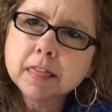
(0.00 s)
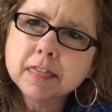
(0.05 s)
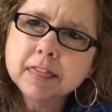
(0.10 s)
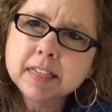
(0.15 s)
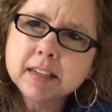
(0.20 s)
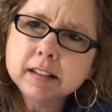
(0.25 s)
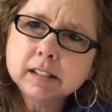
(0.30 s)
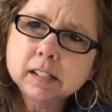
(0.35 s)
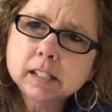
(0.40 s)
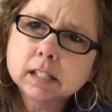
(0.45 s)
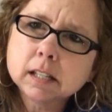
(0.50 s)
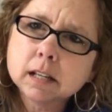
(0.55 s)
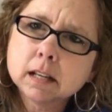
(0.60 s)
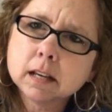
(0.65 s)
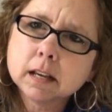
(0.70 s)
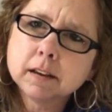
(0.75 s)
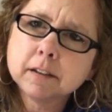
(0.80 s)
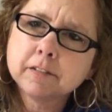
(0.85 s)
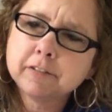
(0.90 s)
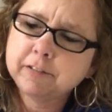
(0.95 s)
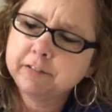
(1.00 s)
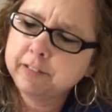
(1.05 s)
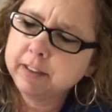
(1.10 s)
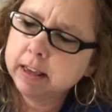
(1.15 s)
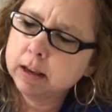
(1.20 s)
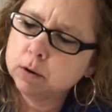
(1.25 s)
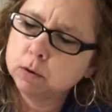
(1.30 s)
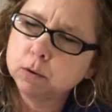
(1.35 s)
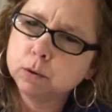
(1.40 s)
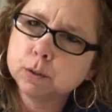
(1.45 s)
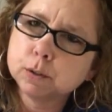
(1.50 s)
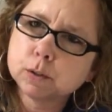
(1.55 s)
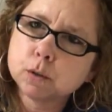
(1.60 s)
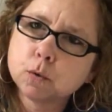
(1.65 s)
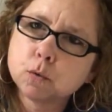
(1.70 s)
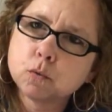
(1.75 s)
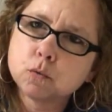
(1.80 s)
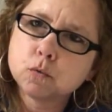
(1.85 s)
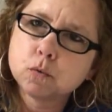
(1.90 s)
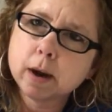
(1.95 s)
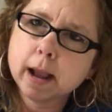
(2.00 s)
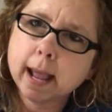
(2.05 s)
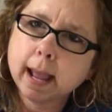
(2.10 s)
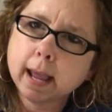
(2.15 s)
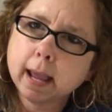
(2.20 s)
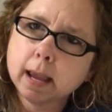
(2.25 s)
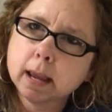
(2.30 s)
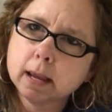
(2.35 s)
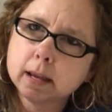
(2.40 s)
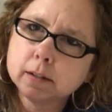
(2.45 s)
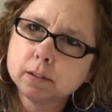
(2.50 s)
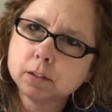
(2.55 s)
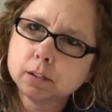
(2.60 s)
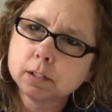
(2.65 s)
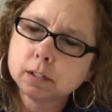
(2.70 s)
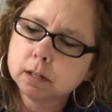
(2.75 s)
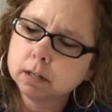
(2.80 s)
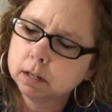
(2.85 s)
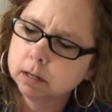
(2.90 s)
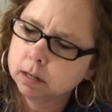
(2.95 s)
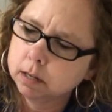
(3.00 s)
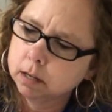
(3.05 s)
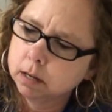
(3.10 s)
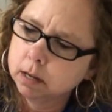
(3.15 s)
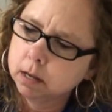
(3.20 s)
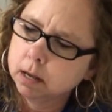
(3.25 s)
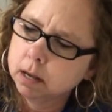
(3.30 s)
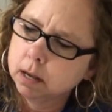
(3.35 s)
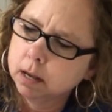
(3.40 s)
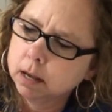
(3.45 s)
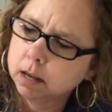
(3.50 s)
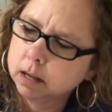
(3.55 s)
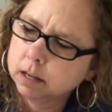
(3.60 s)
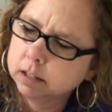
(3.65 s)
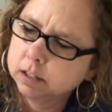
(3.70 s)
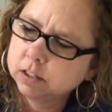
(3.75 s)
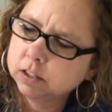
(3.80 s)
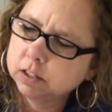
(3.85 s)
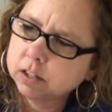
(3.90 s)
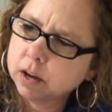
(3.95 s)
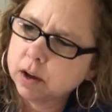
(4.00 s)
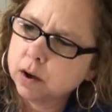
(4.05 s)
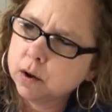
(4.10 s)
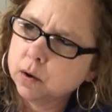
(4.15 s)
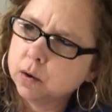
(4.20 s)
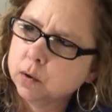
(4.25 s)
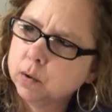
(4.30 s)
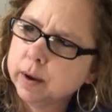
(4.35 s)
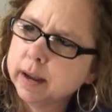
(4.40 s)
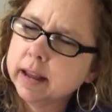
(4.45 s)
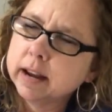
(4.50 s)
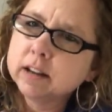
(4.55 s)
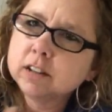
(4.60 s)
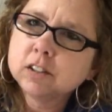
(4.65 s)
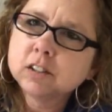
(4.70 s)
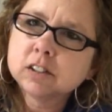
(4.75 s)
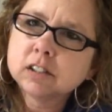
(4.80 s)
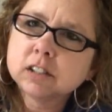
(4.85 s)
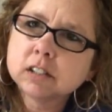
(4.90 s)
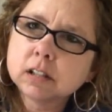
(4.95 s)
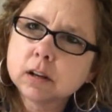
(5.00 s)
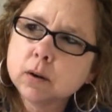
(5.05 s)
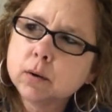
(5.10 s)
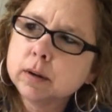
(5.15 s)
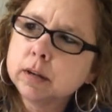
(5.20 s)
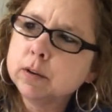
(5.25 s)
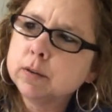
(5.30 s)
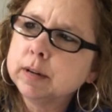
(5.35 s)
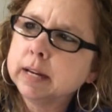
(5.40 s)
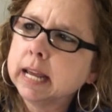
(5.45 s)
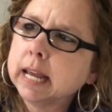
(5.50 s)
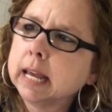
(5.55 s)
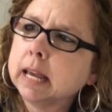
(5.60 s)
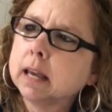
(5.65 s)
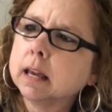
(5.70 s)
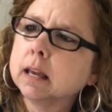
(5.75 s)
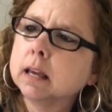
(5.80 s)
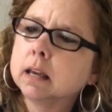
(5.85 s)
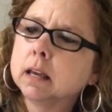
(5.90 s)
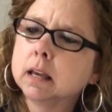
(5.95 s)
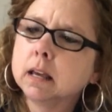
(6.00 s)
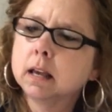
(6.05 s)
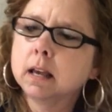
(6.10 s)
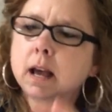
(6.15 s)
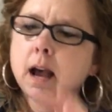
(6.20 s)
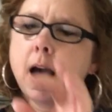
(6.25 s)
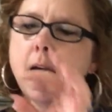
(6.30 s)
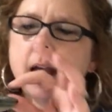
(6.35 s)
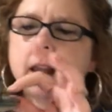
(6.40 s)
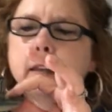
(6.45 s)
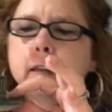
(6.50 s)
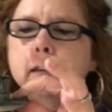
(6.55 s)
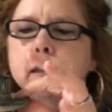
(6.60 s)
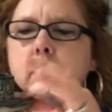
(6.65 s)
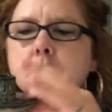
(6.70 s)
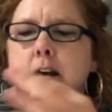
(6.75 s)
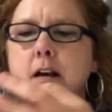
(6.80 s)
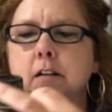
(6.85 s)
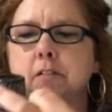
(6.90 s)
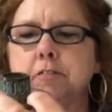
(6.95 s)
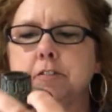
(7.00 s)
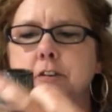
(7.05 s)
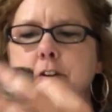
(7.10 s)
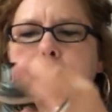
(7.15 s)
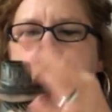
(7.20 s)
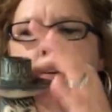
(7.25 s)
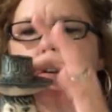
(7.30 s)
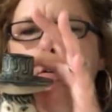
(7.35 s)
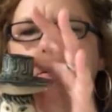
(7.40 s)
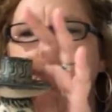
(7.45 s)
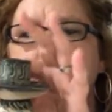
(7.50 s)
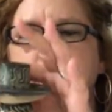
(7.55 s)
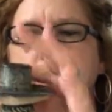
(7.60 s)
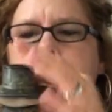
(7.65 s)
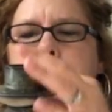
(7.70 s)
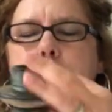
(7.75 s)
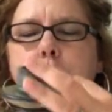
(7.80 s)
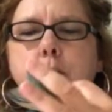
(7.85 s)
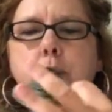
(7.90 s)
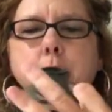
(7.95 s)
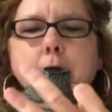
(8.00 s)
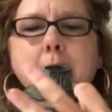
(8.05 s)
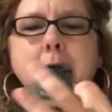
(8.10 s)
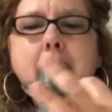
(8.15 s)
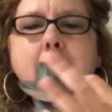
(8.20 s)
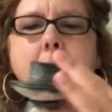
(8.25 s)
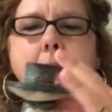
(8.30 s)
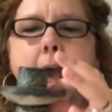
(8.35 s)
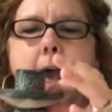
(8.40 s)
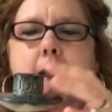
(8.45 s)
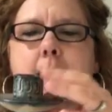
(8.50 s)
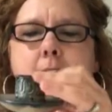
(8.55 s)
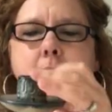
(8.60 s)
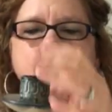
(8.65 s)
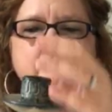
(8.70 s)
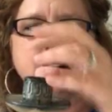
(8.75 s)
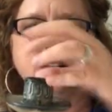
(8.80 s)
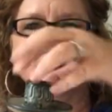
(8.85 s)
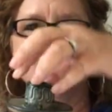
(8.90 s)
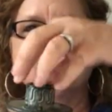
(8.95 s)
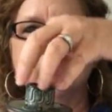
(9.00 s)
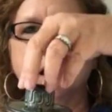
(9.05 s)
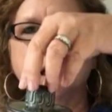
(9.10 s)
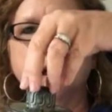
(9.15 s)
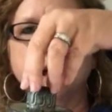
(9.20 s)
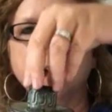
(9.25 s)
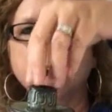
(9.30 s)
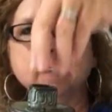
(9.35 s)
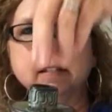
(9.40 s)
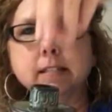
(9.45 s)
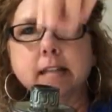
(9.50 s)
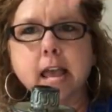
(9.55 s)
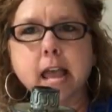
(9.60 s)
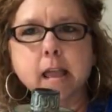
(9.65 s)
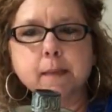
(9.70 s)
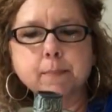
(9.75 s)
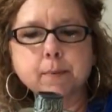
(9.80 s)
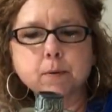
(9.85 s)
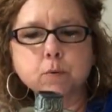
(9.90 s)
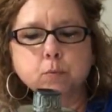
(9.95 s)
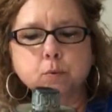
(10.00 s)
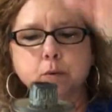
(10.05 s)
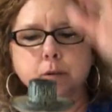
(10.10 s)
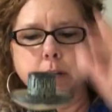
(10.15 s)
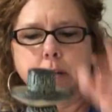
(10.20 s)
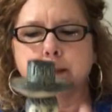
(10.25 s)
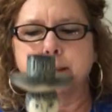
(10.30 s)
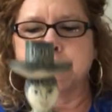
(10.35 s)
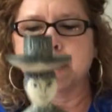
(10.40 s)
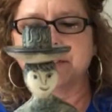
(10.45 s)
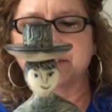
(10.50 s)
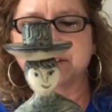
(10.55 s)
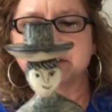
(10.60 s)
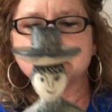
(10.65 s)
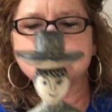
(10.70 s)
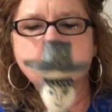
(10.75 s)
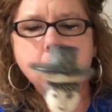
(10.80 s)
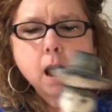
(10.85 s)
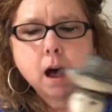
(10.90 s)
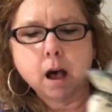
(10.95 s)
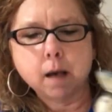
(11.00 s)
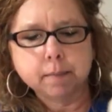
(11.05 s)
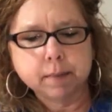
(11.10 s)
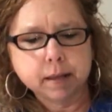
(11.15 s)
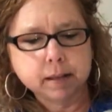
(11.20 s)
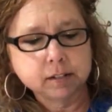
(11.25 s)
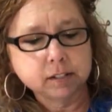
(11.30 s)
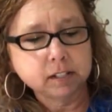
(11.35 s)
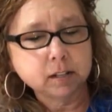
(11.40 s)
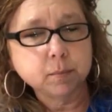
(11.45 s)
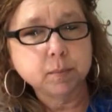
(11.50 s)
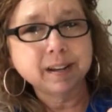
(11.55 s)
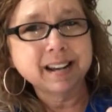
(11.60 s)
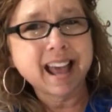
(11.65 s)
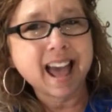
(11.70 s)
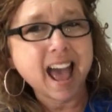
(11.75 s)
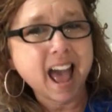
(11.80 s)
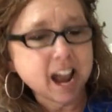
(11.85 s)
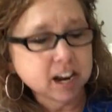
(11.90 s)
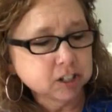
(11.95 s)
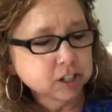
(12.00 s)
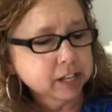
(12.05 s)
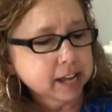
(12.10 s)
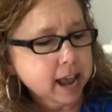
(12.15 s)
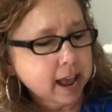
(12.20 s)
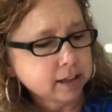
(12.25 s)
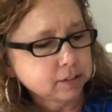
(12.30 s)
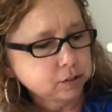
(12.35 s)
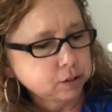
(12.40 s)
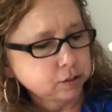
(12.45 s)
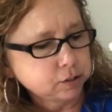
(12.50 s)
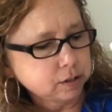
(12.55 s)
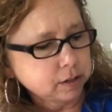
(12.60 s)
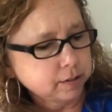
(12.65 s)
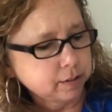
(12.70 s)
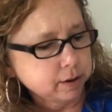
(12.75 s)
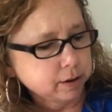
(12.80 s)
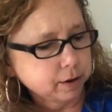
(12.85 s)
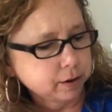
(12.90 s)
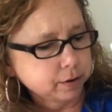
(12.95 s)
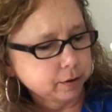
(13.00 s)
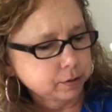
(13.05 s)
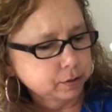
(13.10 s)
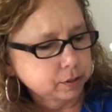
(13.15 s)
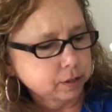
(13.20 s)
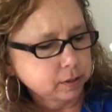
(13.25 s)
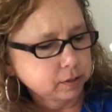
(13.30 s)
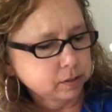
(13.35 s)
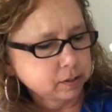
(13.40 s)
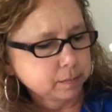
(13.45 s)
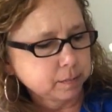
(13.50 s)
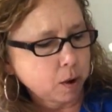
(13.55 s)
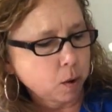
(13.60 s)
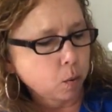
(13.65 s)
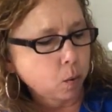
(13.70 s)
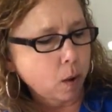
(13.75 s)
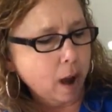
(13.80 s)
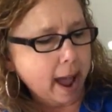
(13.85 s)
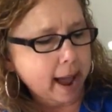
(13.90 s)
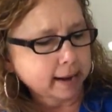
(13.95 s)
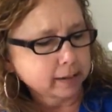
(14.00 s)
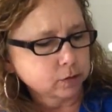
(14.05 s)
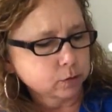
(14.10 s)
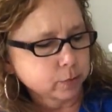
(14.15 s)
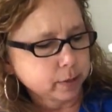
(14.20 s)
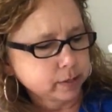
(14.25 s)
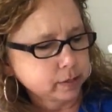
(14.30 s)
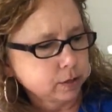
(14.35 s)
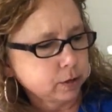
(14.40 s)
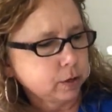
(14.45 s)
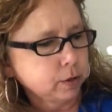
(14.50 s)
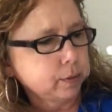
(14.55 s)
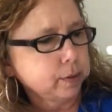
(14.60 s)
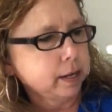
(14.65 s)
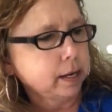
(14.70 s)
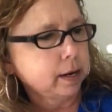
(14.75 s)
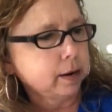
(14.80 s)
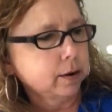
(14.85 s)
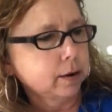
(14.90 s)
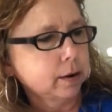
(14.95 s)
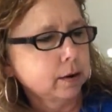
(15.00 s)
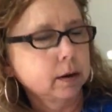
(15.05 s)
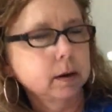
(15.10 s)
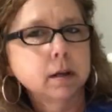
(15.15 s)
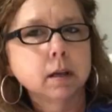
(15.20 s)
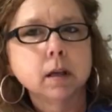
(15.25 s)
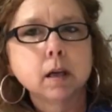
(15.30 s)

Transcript: This feels raised. So it is so unique. I love her, her hat. A taper will come out the top and someone actually has used it. There's some wax residue here,